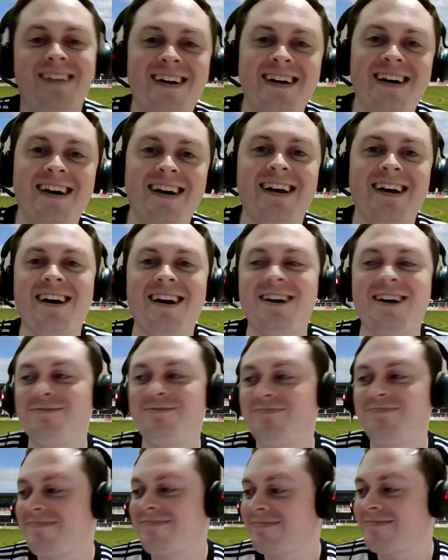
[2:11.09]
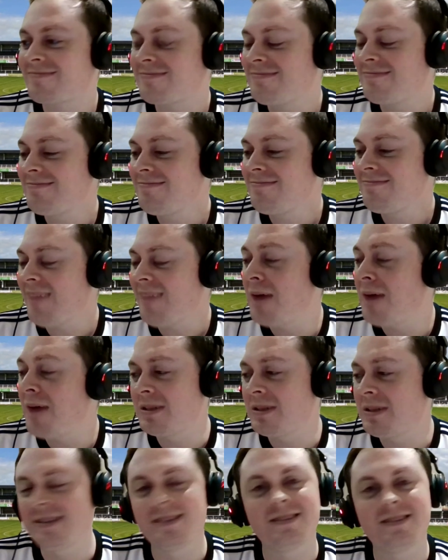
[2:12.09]
Um, and
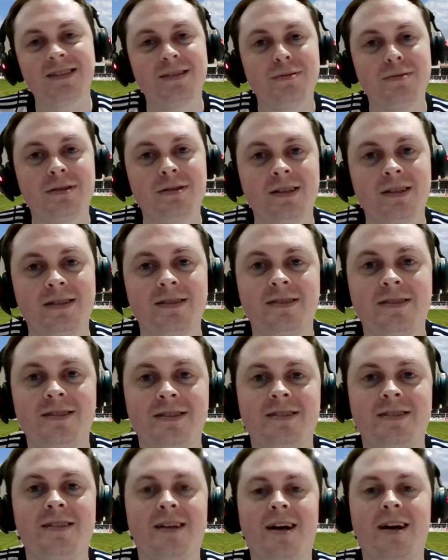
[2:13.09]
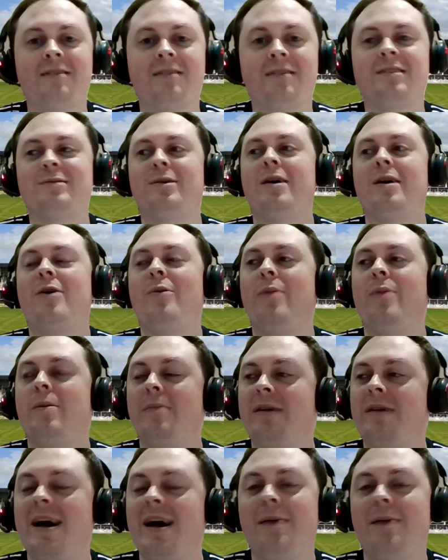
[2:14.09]
my sisters used to go as well.
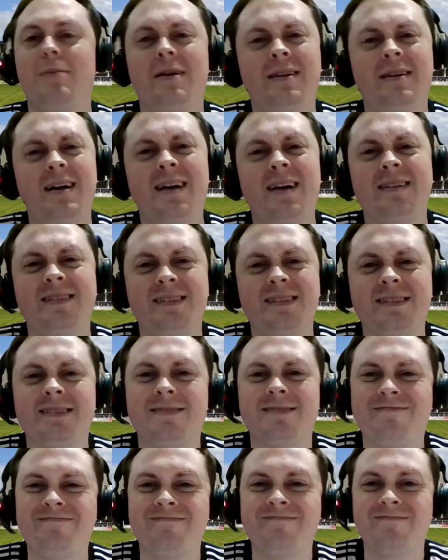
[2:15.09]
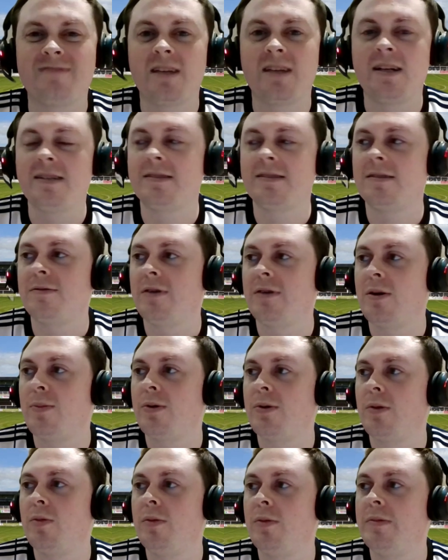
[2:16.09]
But yeah, my dad's he's the real
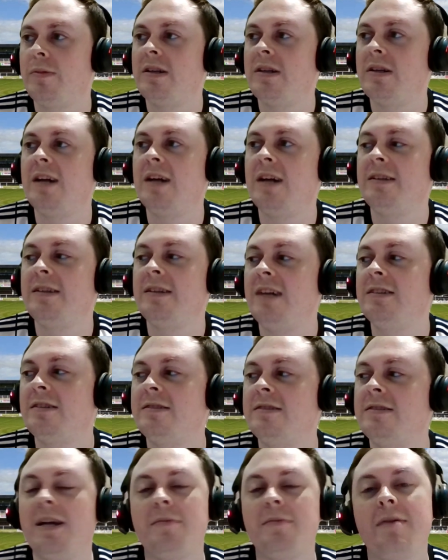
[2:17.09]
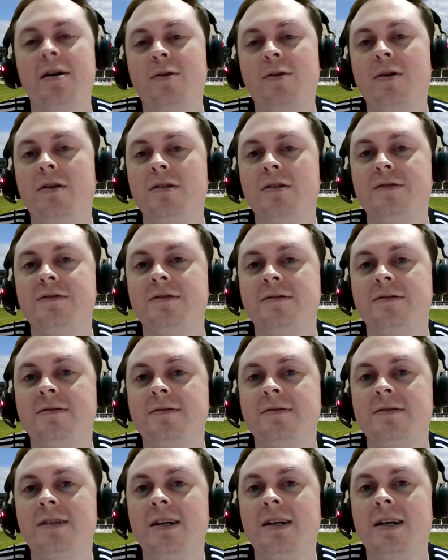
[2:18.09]
problem. And I do tell him that quite often.
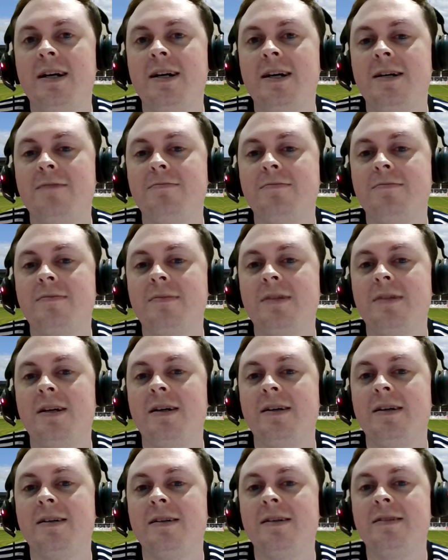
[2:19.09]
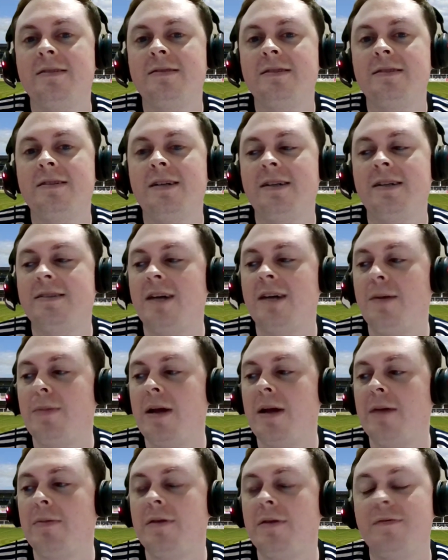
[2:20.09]
That I
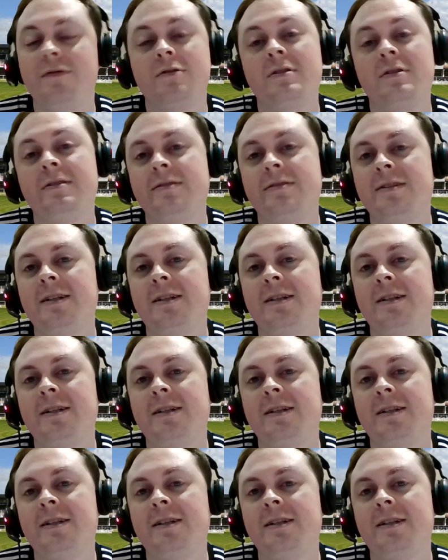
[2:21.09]
blame him for it.